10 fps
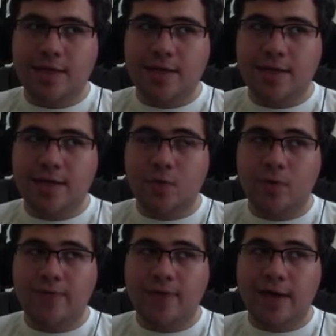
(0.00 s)
yeah. they
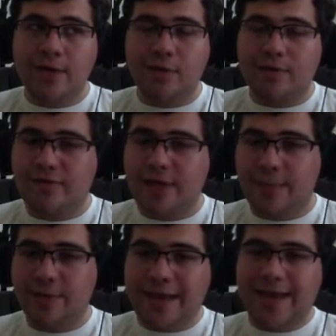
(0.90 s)
would have gotten her all
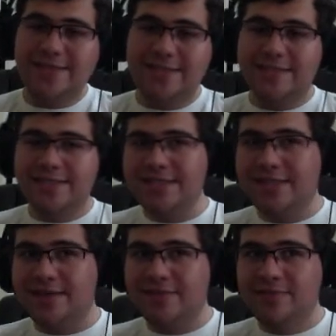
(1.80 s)
flabbergasted and
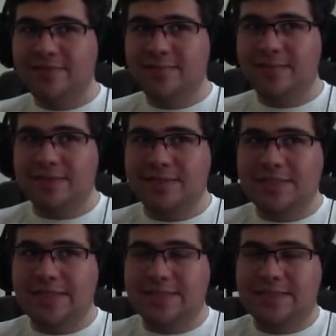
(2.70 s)
stuff. But I was
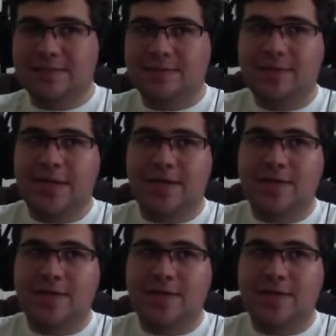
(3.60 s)
just like, okay, you